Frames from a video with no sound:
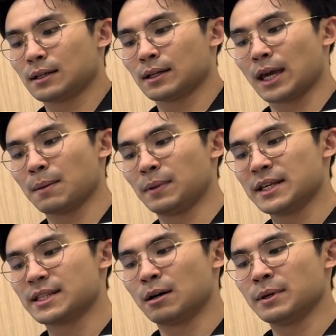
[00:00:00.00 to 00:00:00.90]
Okay,
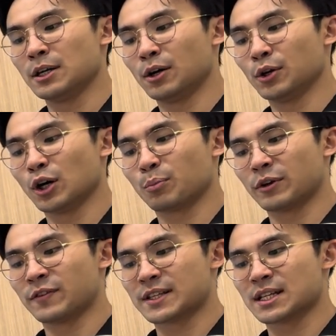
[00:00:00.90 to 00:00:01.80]
please tell me you all know your
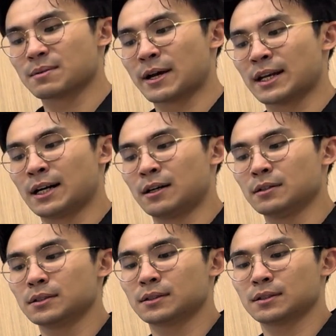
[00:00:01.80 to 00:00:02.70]
prefixes by
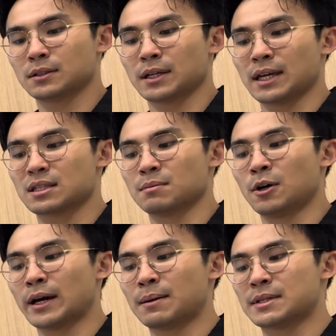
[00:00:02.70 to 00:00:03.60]
now. Okay,
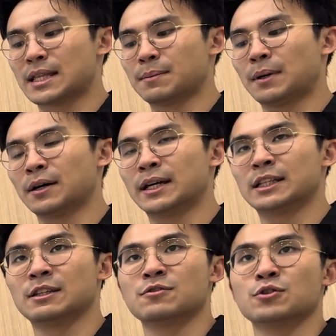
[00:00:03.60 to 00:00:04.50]
small m is 10 power
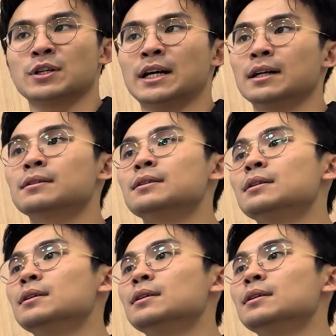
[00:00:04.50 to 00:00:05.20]
negative 3. Yeah?